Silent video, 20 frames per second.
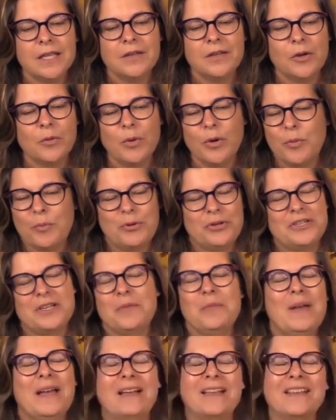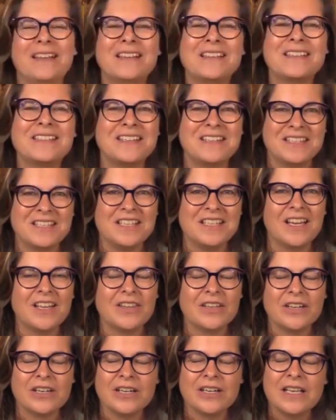we were pushing back against it
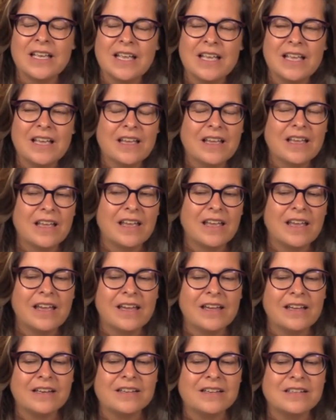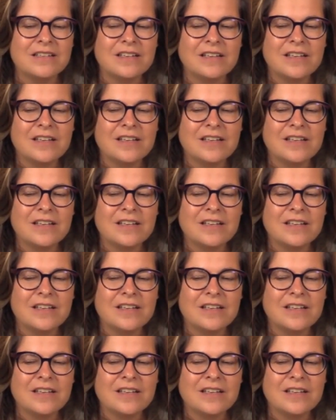together. And